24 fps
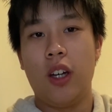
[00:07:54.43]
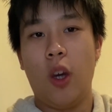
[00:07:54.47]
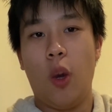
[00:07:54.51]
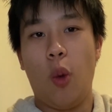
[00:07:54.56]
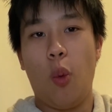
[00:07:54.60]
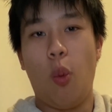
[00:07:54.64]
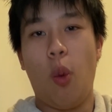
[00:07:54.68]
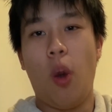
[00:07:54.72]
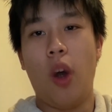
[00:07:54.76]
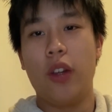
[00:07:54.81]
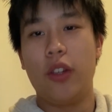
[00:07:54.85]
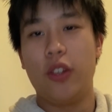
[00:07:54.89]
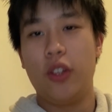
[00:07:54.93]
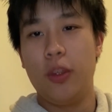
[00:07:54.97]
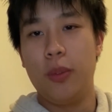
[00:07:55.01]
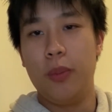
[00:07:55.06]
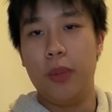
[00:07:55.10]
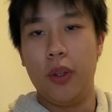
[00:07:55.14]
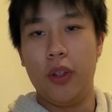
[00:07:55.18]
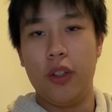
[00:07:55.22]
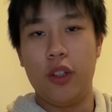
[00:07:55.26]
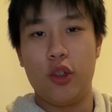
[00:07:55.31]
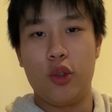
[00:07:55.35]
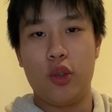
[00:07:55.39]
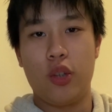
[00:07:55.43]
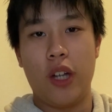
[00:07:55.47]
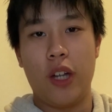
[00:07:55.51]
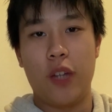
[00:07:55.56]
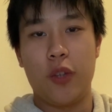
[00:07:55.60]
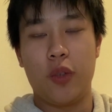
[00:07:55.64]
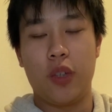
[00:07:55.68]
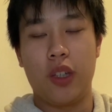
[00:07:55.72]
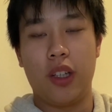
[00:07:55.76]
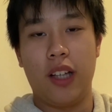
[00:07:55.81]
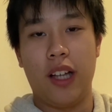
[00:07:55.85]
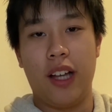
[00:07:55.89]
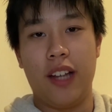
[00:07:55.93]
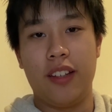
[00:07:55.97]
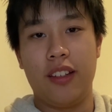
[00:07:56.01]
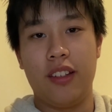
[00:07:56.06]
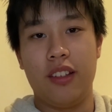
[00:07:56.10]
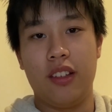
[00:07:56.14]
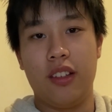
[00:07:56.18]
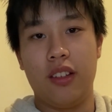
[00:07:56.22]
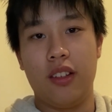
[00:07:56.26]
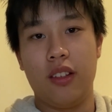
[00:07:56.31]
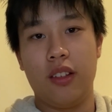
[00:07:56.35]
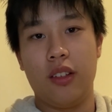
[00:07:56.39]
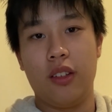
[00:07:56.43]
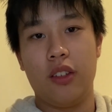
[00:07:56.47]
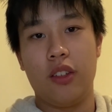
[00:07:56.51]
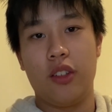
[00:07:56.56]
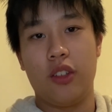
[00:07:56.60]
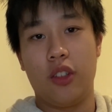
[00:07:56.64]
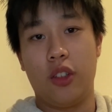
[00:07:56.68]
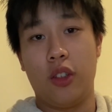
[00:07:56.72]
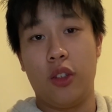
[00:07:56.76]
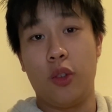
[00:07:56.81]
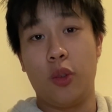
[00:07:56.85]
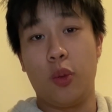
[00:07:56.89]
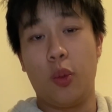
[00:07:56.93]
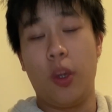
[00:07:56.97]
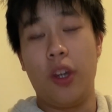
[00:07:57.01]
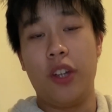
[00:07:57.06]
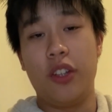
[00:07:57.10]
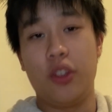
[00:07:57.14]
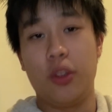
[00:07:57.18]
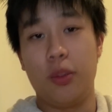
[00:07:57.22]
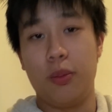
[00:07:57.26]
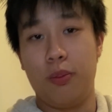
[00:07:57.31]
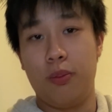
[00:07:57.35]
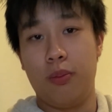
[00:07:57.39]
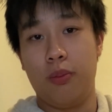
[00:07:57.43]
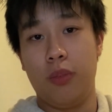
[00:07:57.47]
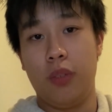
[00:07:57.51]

want to build their transfer classes certain ways to